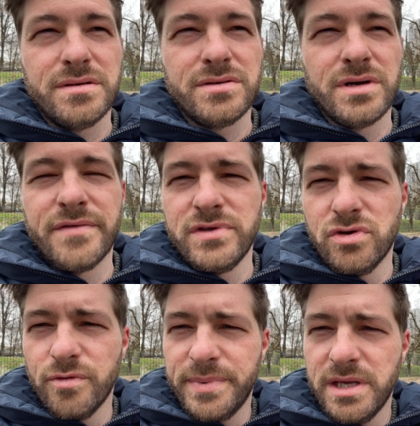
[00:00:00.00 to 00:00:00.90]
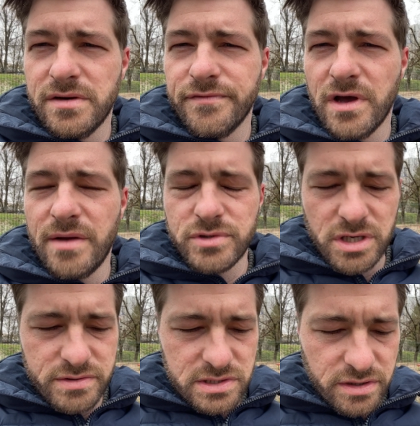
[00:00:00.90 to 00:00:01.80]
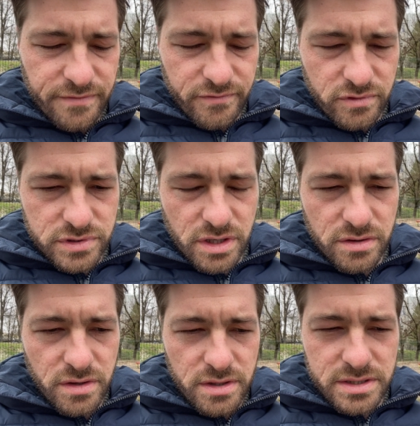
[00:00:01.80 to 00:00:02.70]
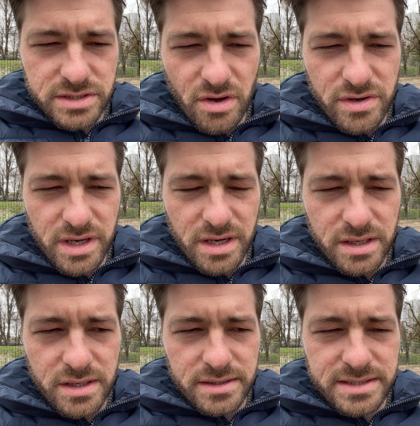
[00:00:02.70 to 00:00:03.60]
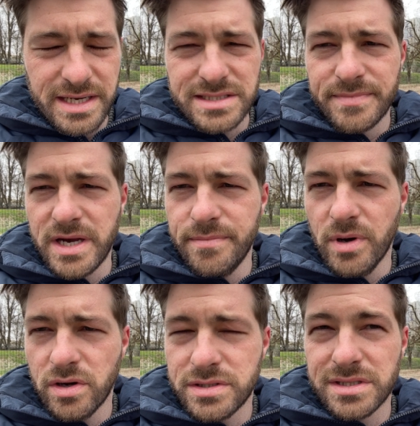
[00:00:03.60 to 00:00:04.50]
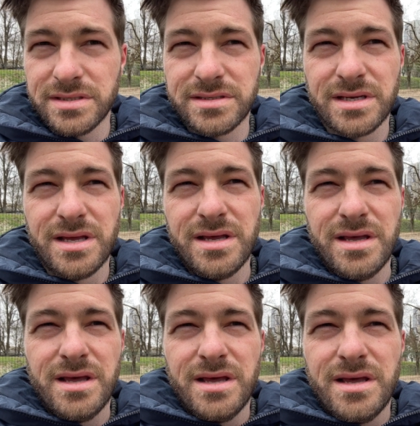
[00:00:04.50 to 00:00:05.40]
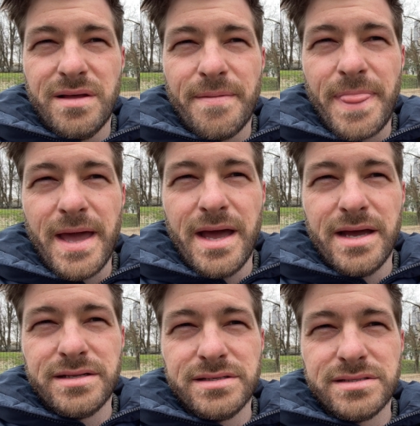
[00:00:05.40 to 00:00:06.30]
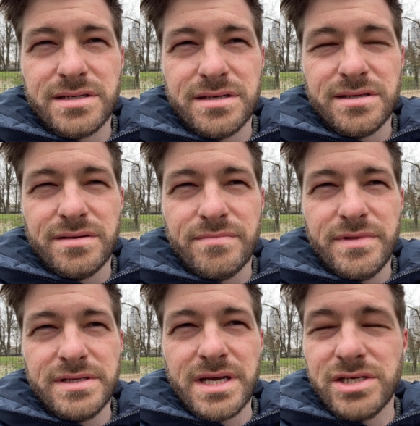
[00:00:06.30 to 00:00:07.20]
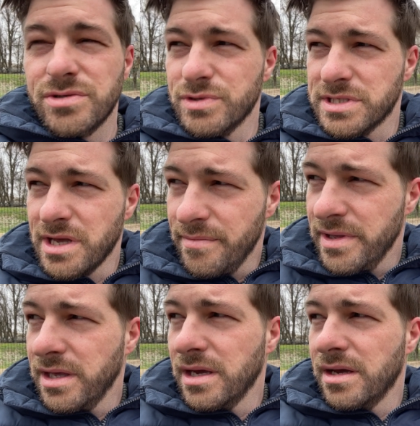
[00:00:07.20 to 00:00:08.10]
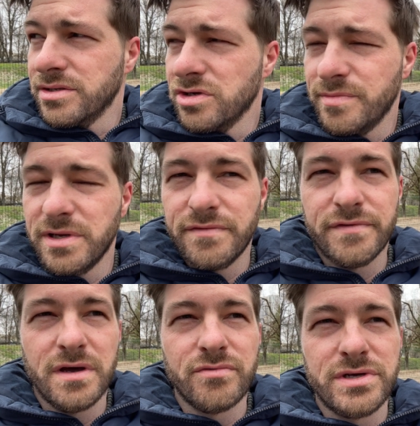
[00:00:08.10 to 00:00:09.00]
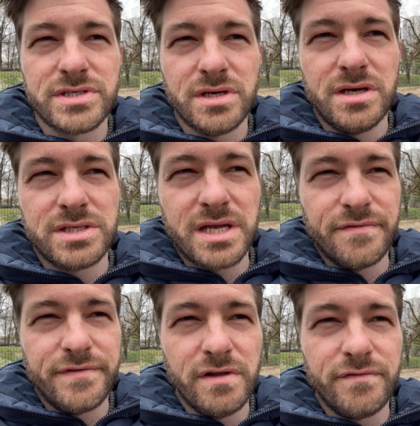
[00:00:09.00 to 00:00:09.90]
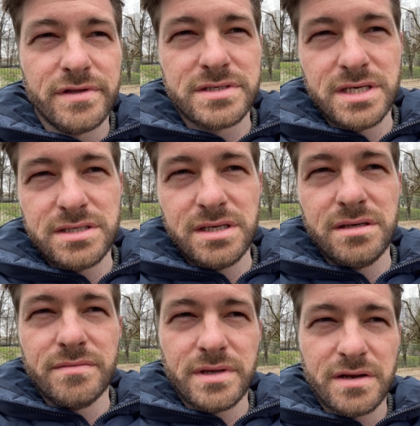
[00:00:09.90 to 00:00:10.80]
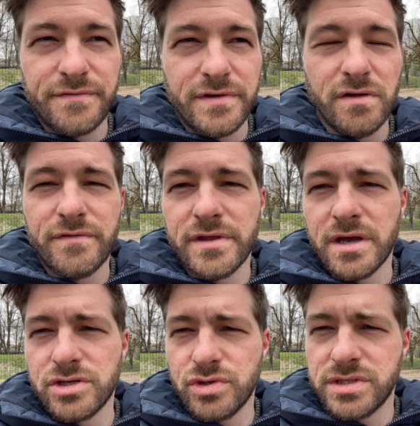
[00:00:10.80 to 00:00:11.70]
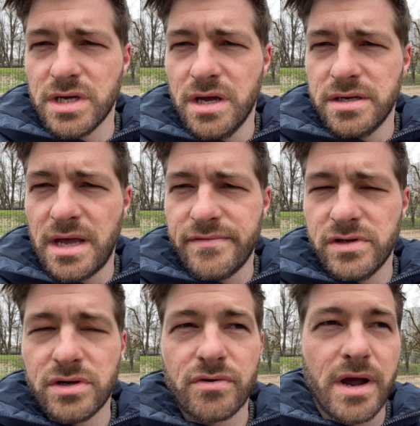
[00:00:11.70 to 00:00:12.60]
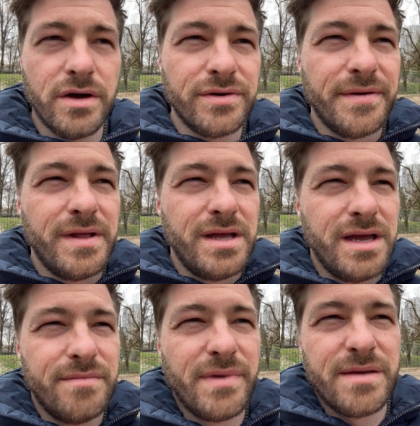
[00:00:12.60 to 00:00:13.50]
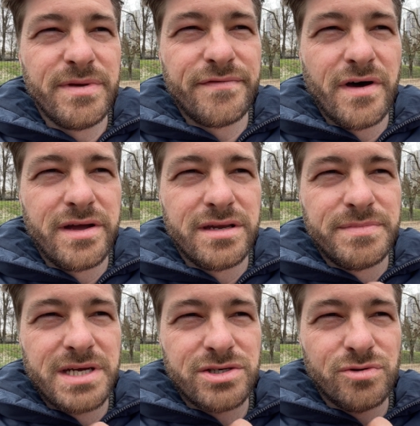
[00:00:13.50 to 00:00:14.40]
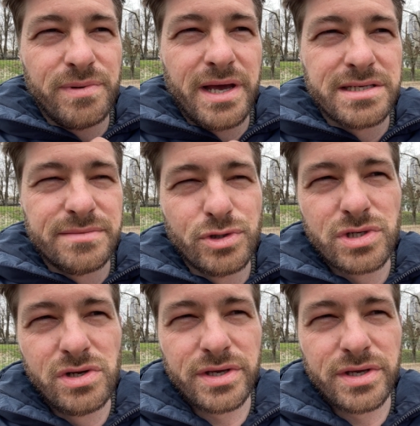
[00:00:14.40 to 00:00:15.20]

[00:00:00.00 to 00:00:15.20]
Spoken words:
kind of a European vibe, which I was looking for. So Estonia ticked many boxes, and the intention was to come here and do a bit of research, get a feel for the city, get a feel for the countryside, and have a look around, and maybe find a potential place. I'm also